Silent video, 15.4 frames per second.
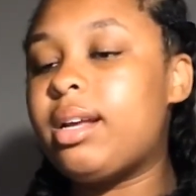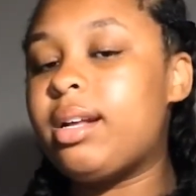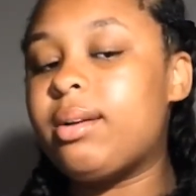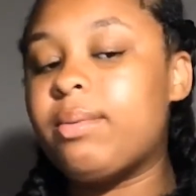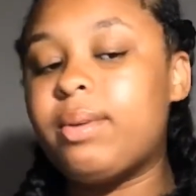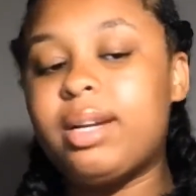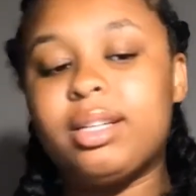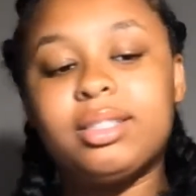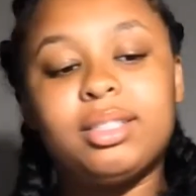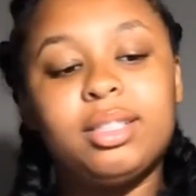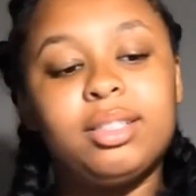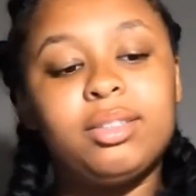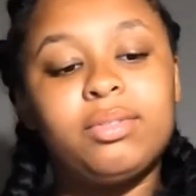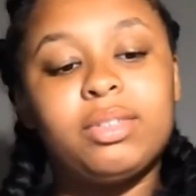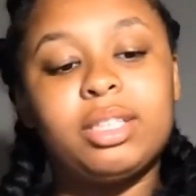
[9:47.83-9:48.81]
What else do
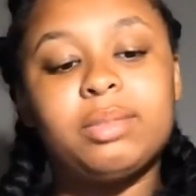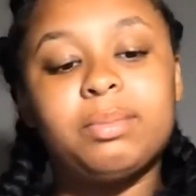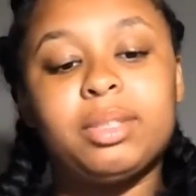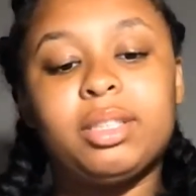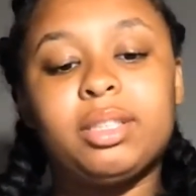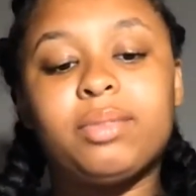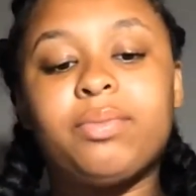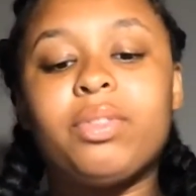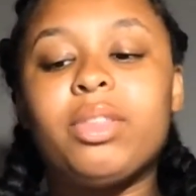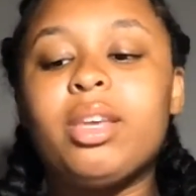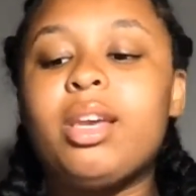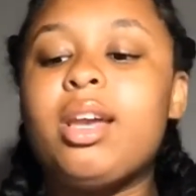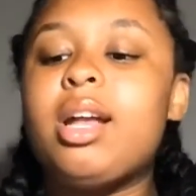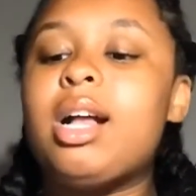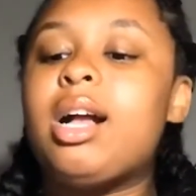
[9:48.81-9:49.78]
you do freshman year?
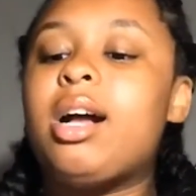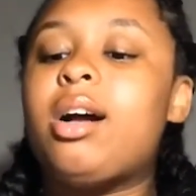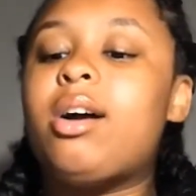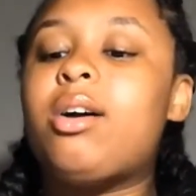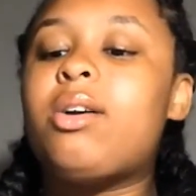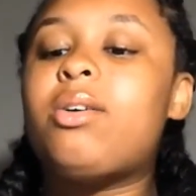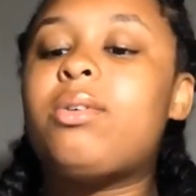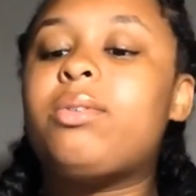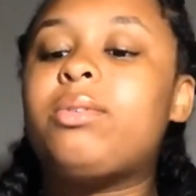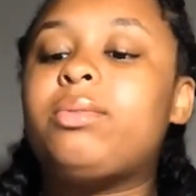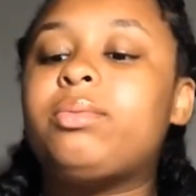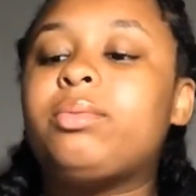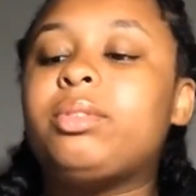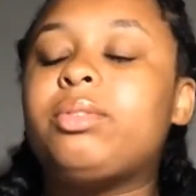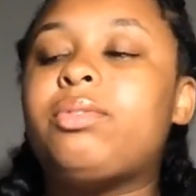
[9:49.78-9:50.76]
Oh,
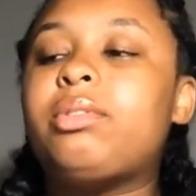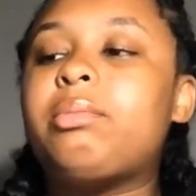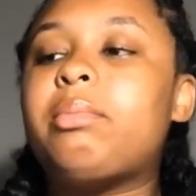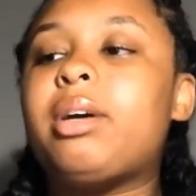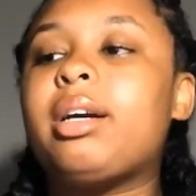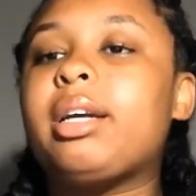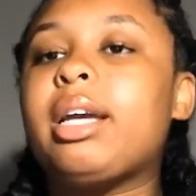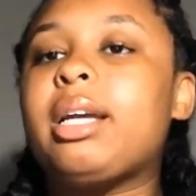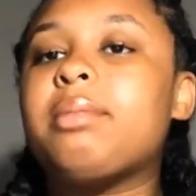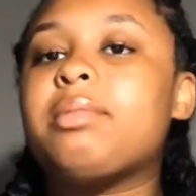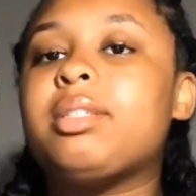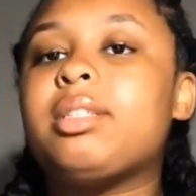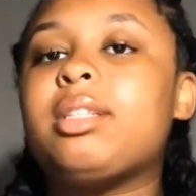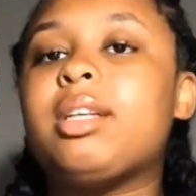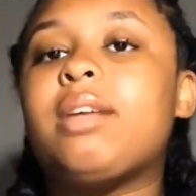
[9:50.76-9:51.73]
the football
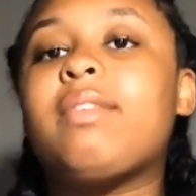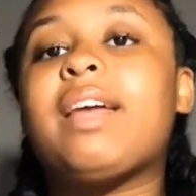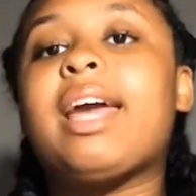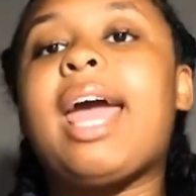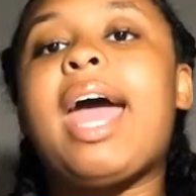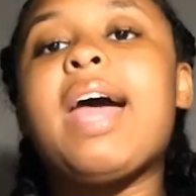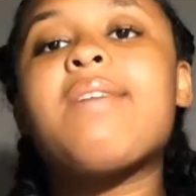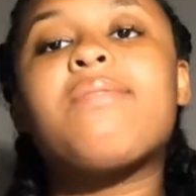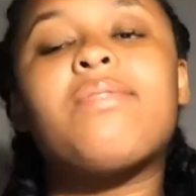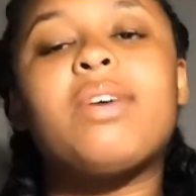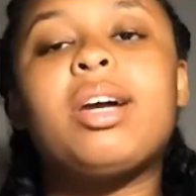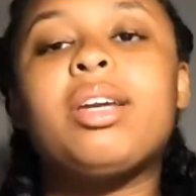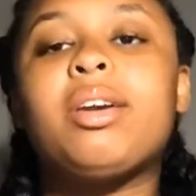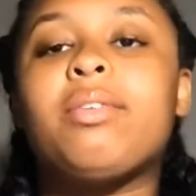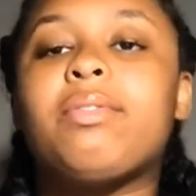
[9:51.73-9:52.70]
games and stuff. Like, have
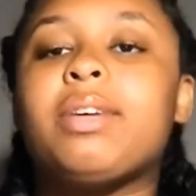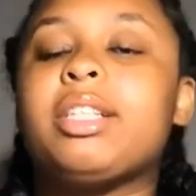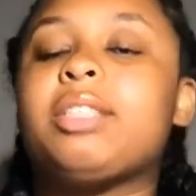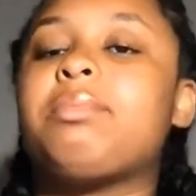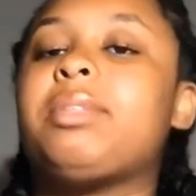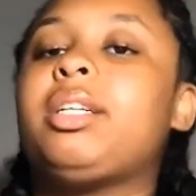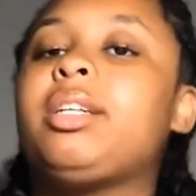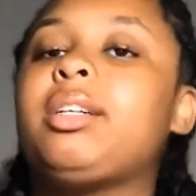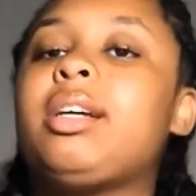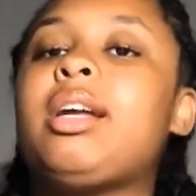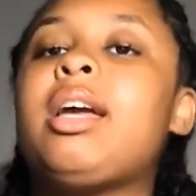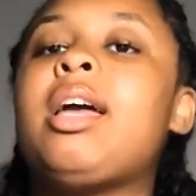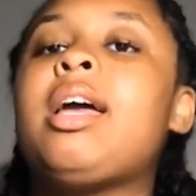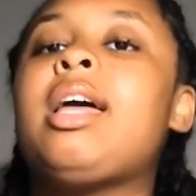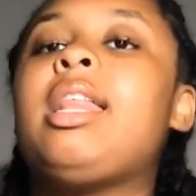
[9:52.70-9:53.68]
fun your freshman year.
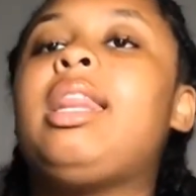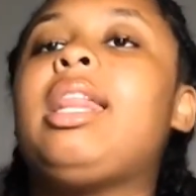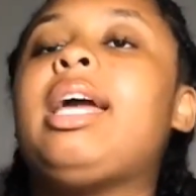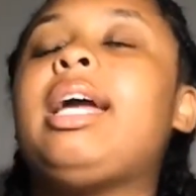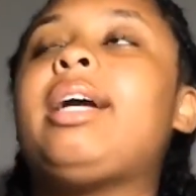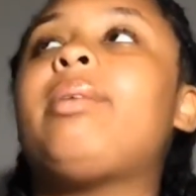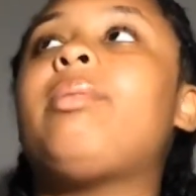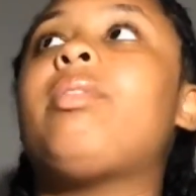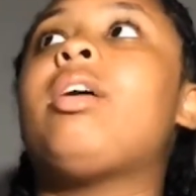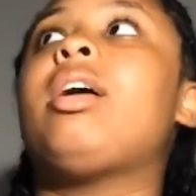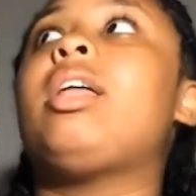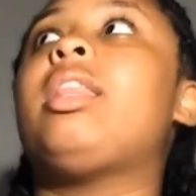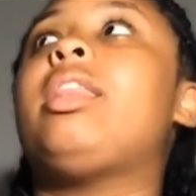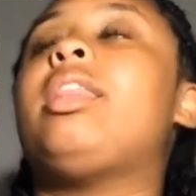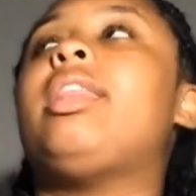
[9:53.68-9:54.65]
Like
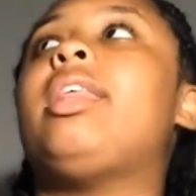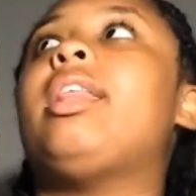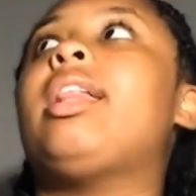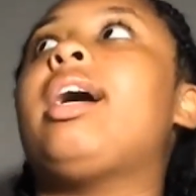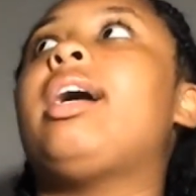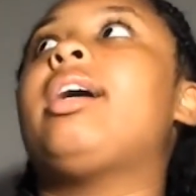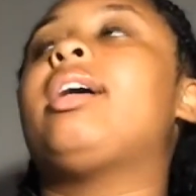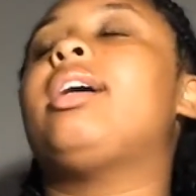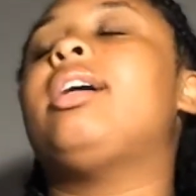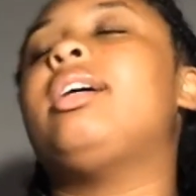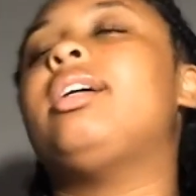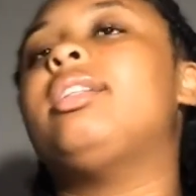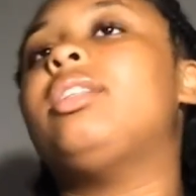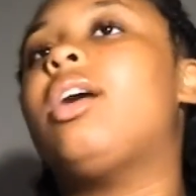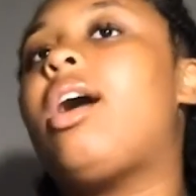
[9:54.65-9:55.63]

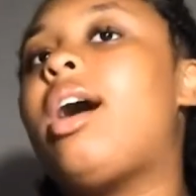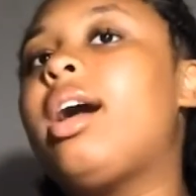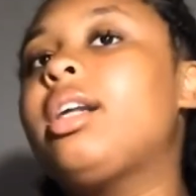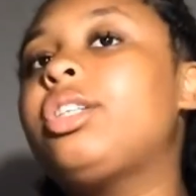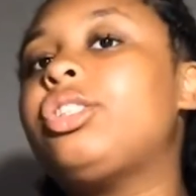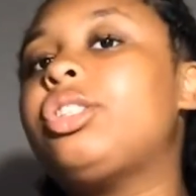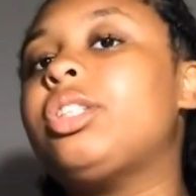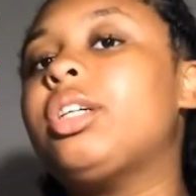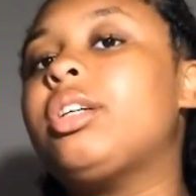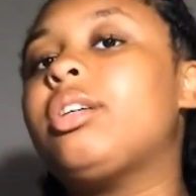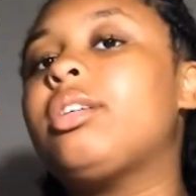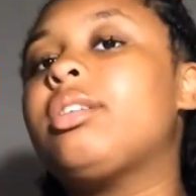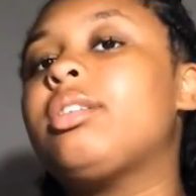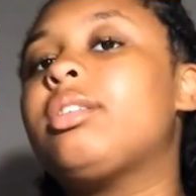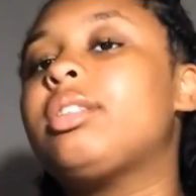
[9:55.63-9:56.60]
the hardest
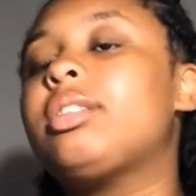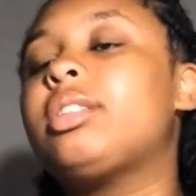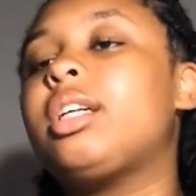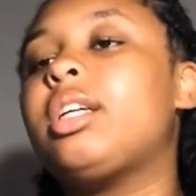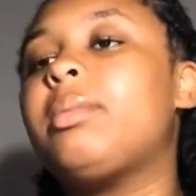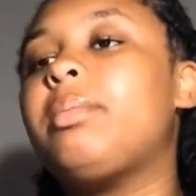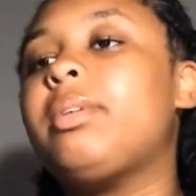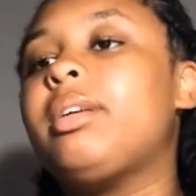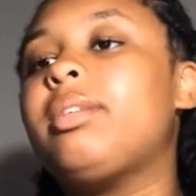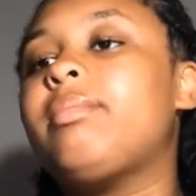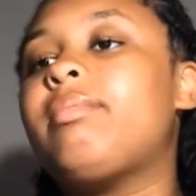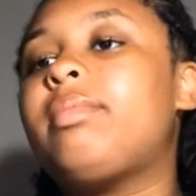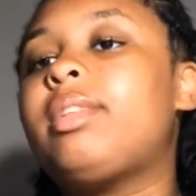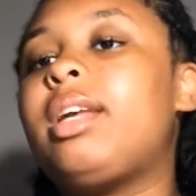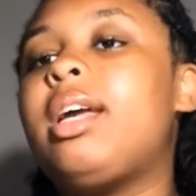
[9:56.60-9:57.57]
year is gonna be,
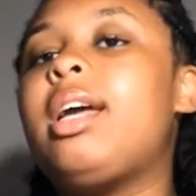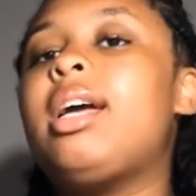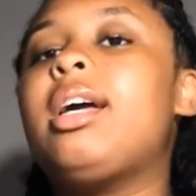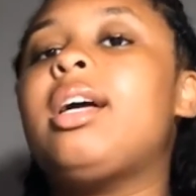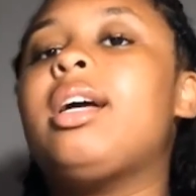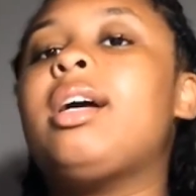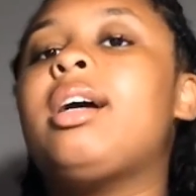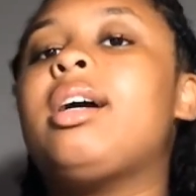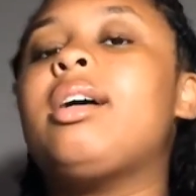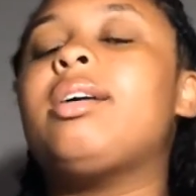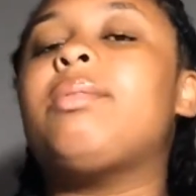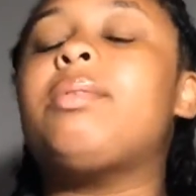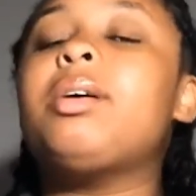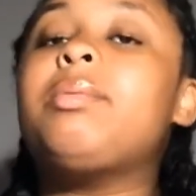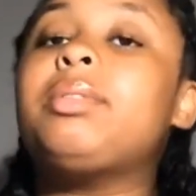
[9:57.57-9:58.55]

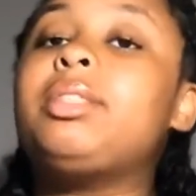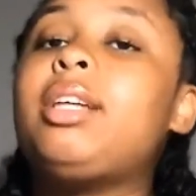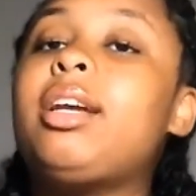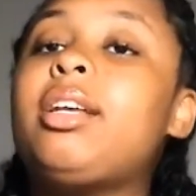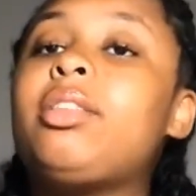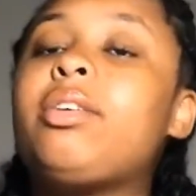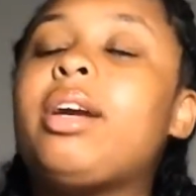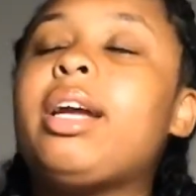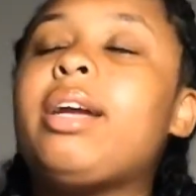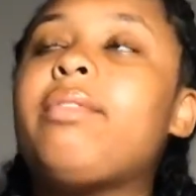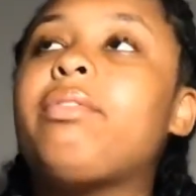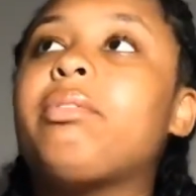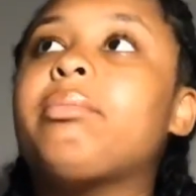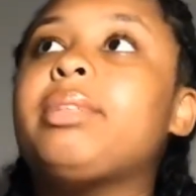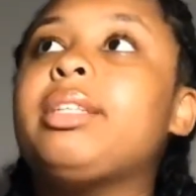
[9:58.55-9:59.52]
well, it was 10th grade
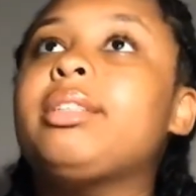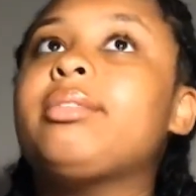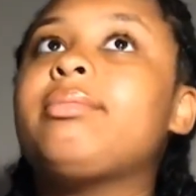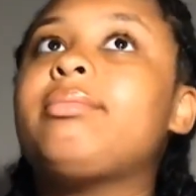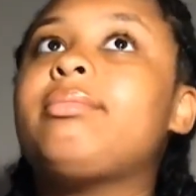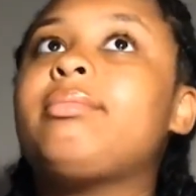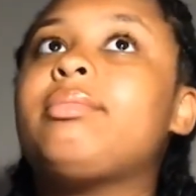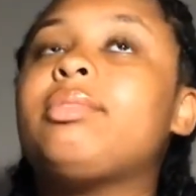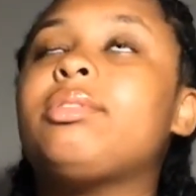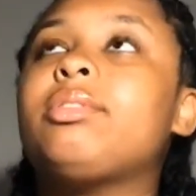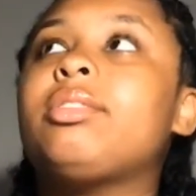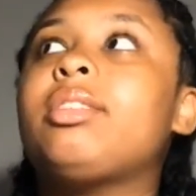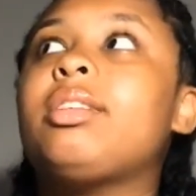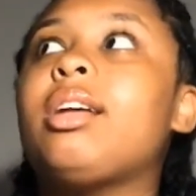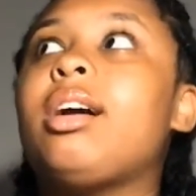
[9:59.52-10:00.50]
for me.
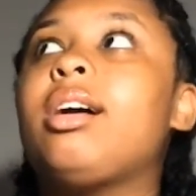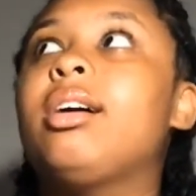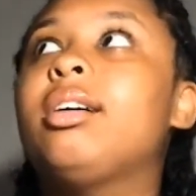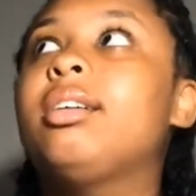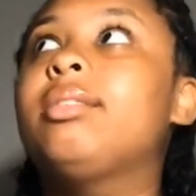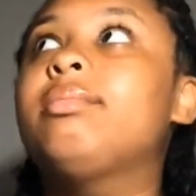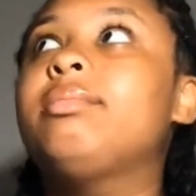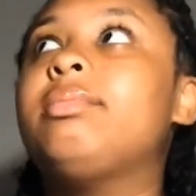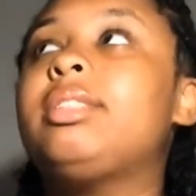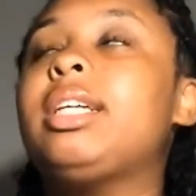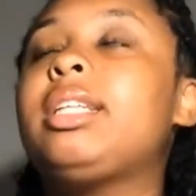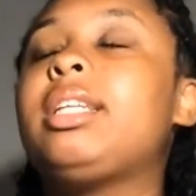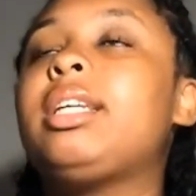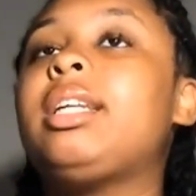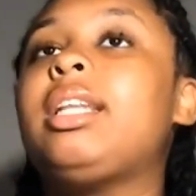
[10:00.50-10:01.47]

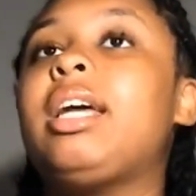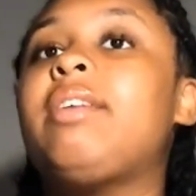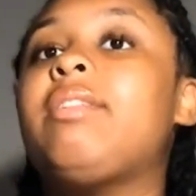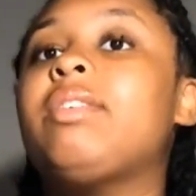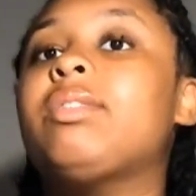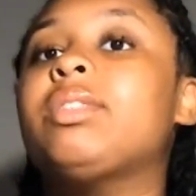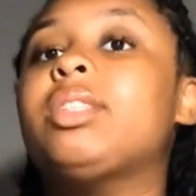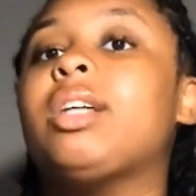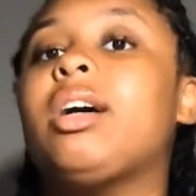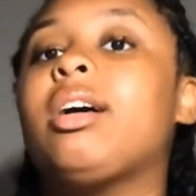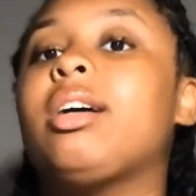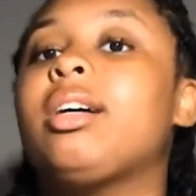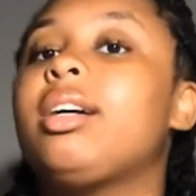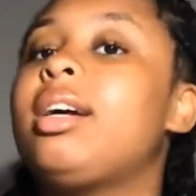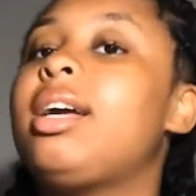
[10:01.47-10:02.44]
10th and 11th was
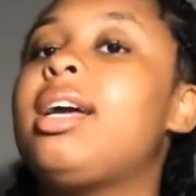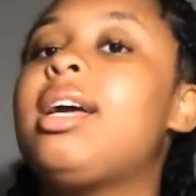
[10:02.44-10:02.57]
hard.